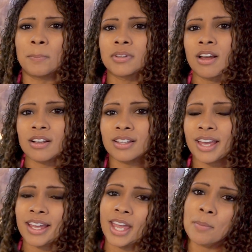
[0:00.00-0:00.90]
Luckily,
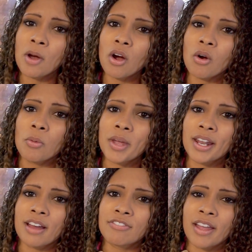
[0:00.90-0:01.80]
I came home and
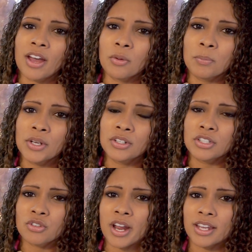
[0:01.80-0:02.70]
I found
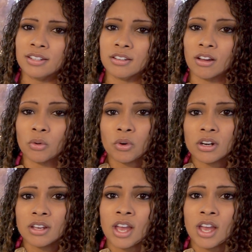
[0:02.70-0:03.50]
beardeddragon.org,